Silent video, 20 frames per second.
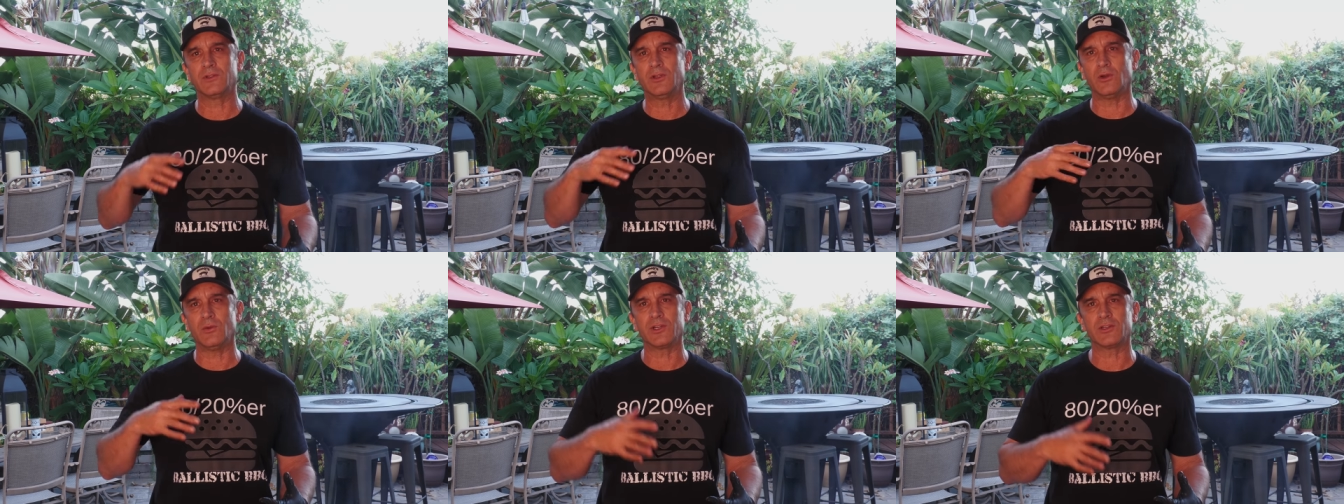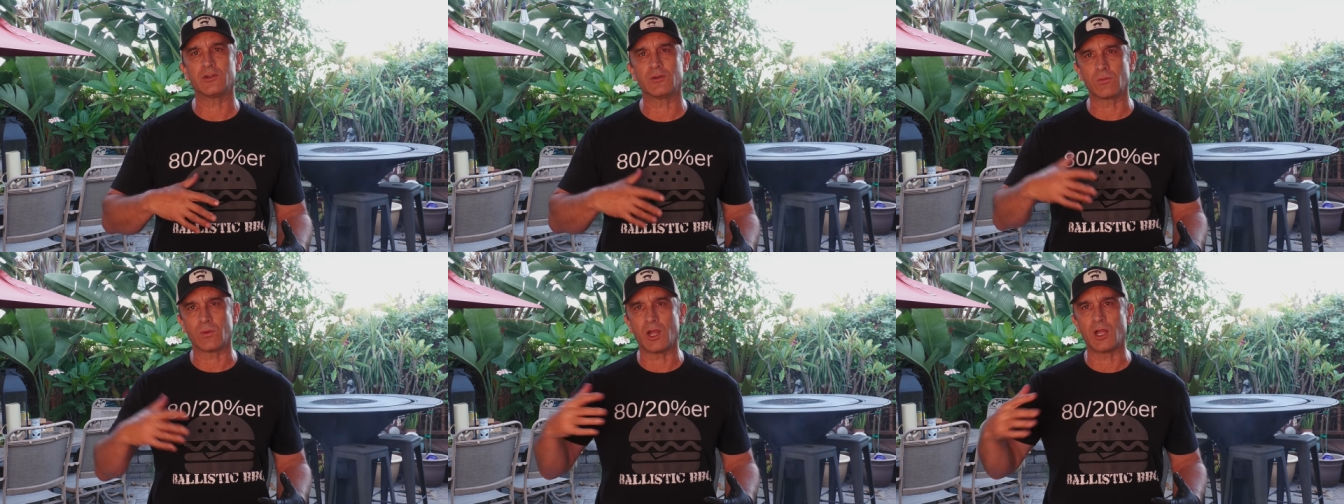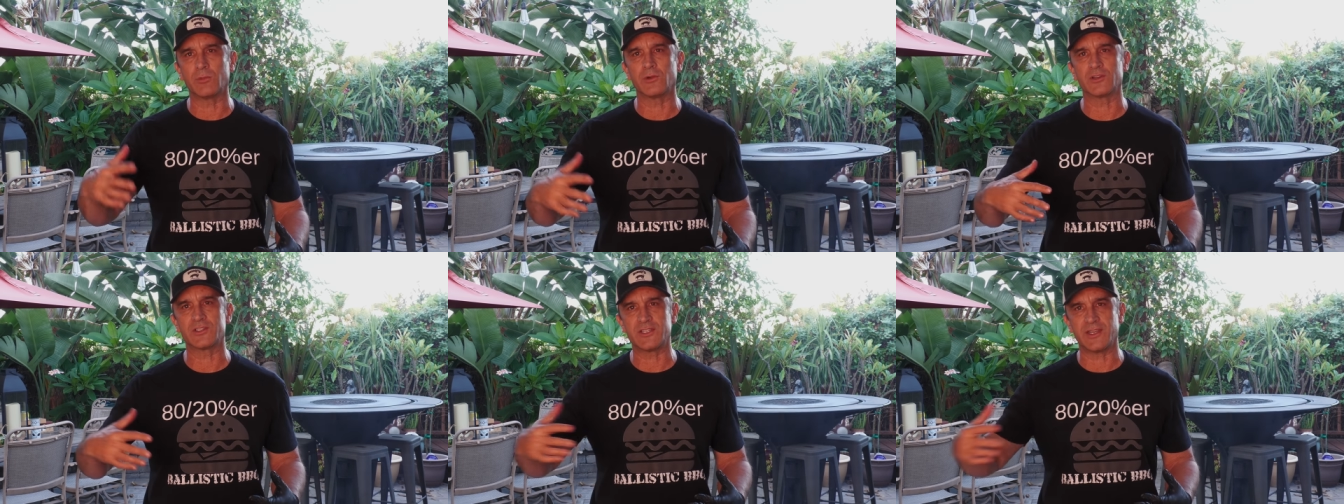going to
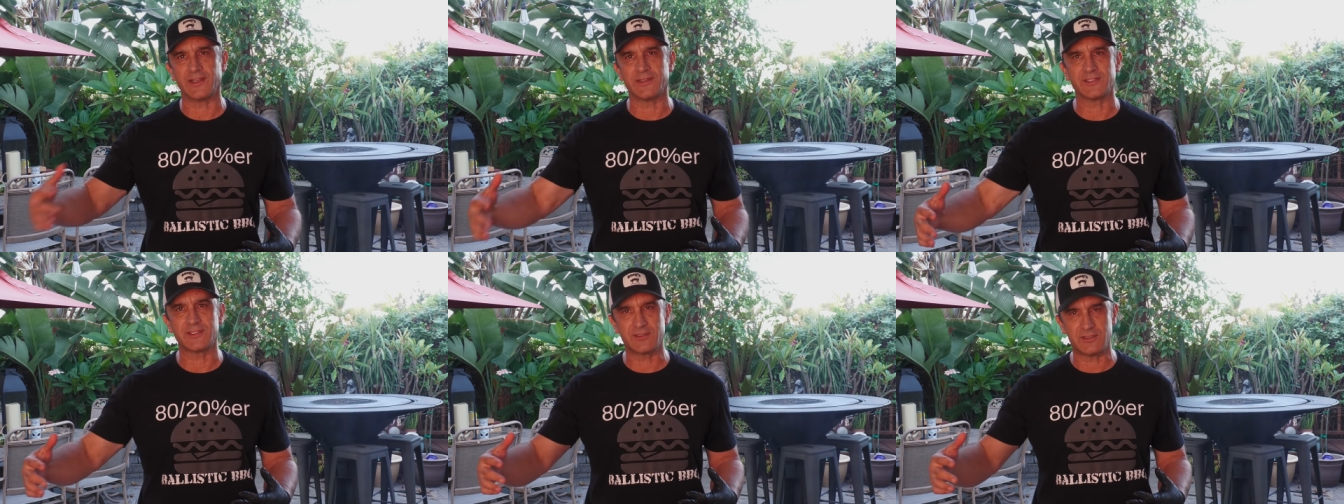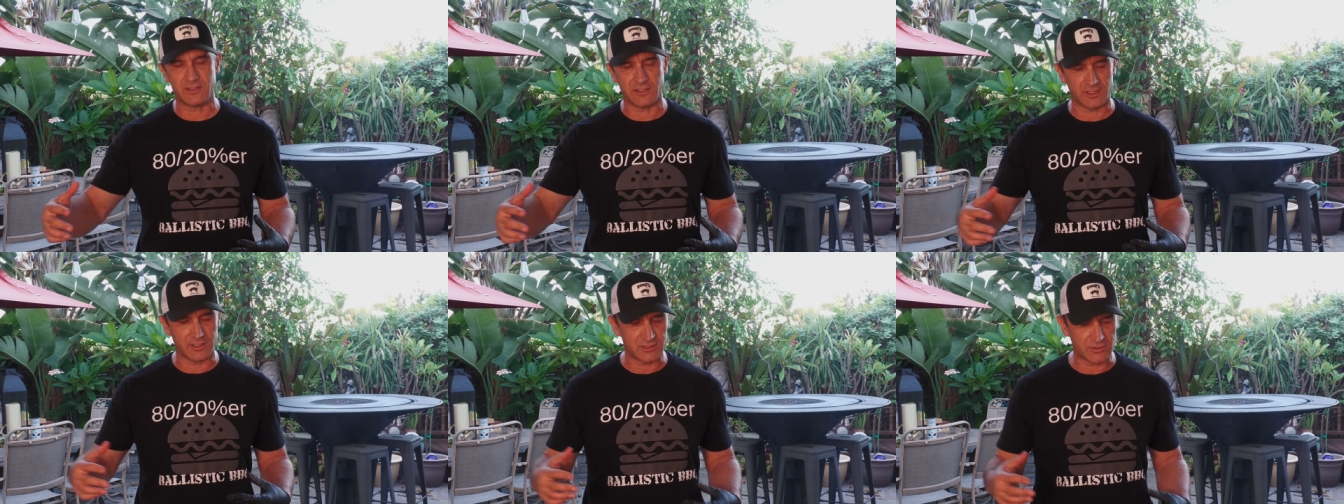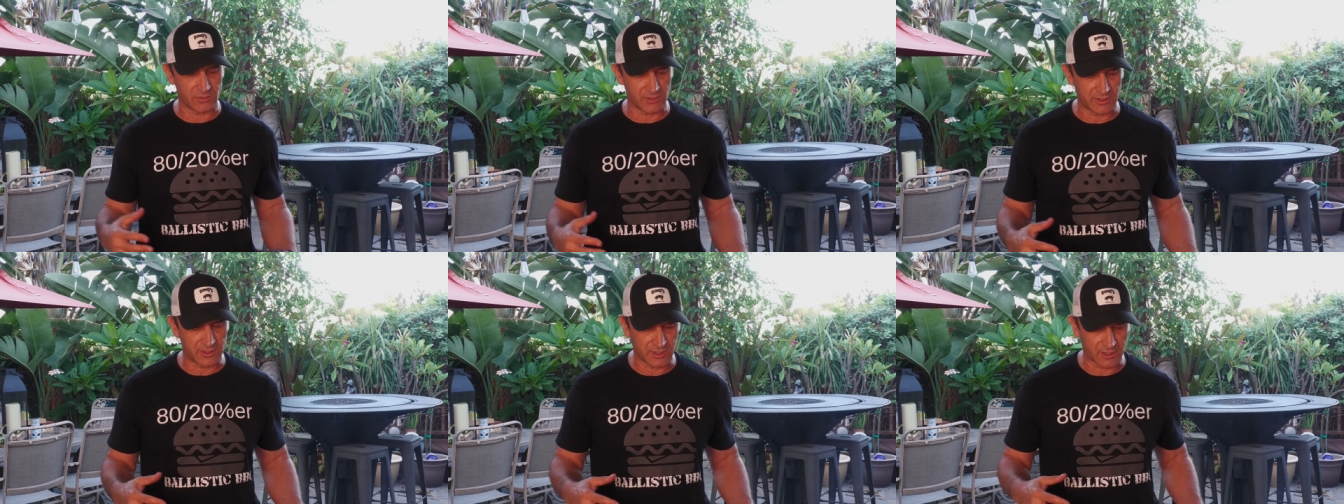Roberts and Sid's
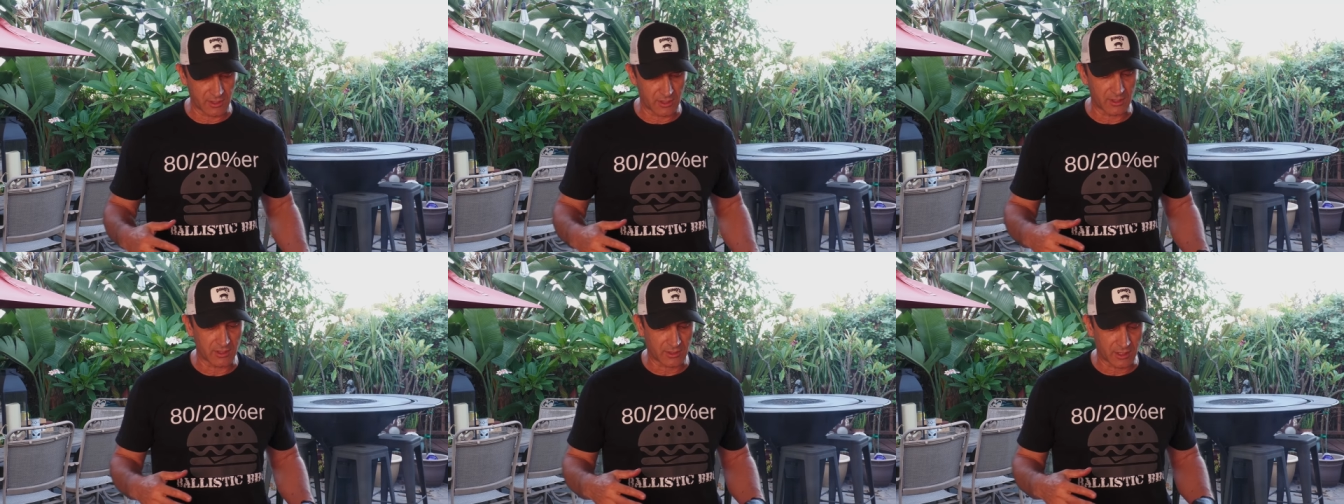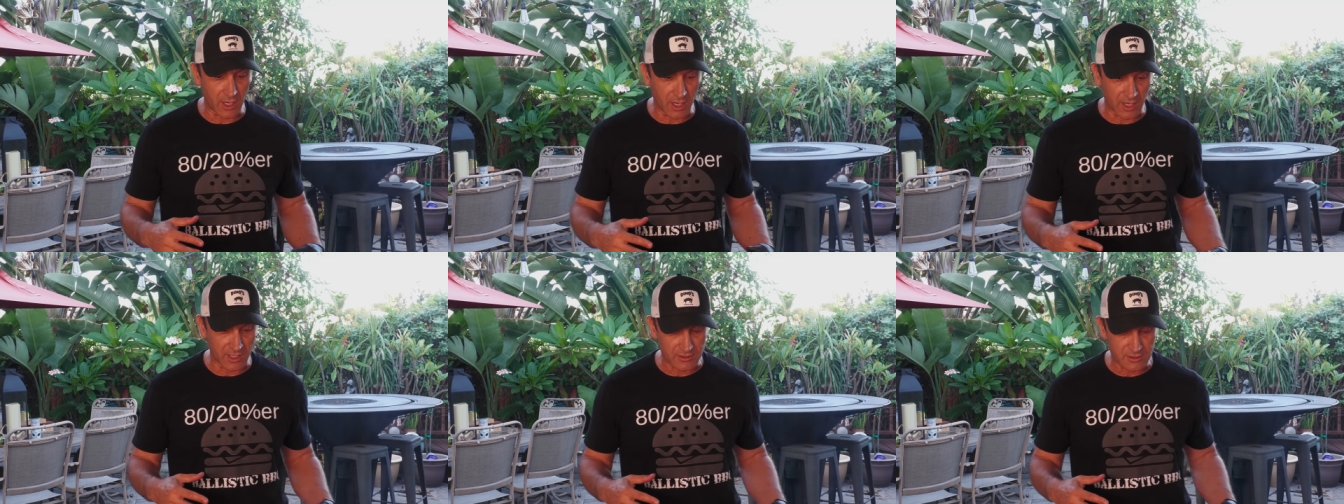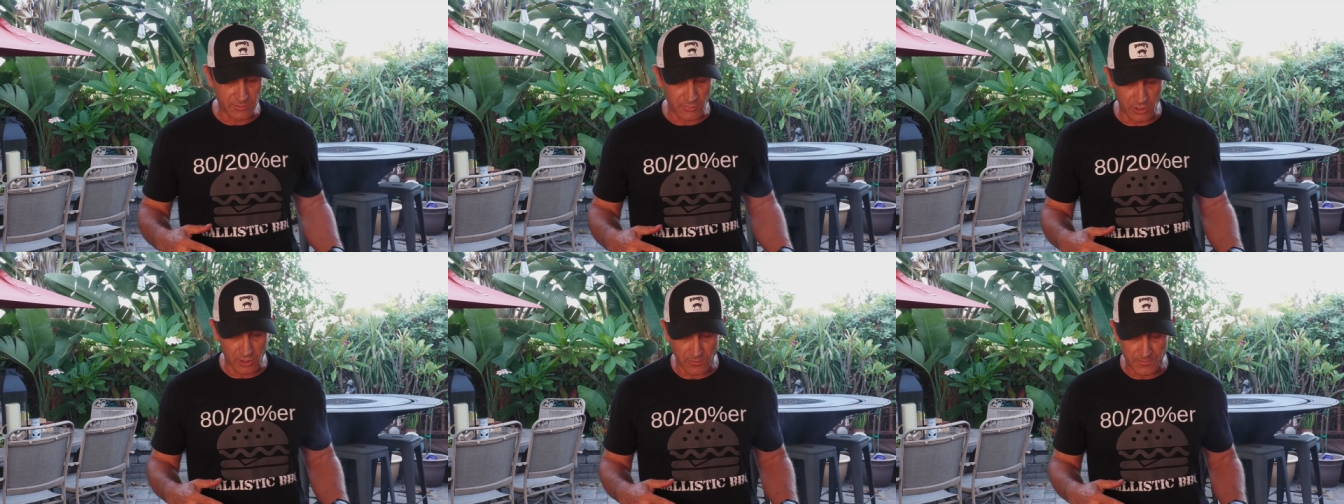with uh,
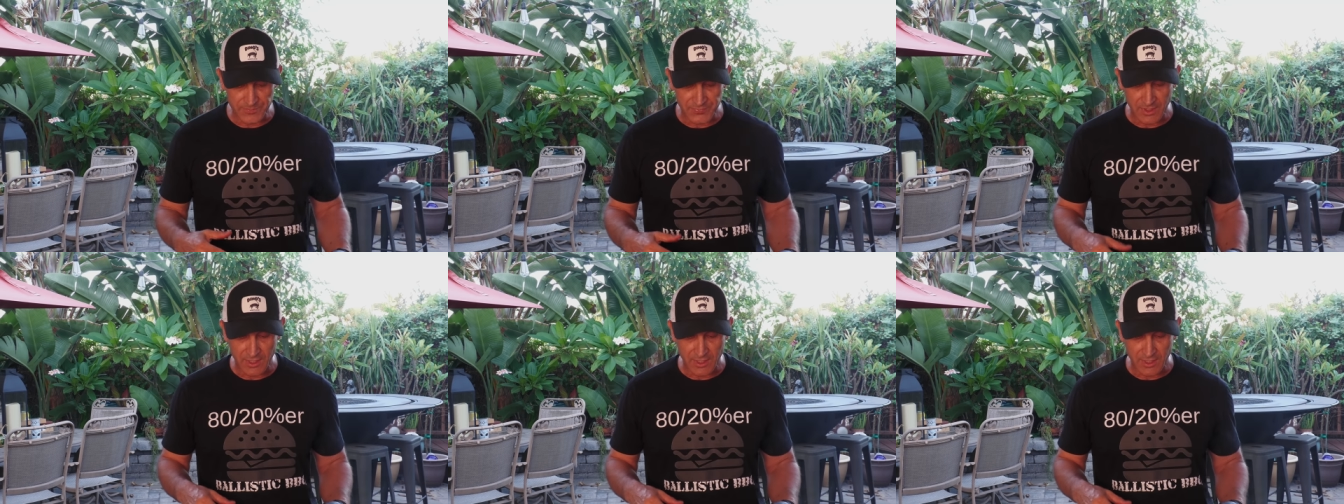Cosmo.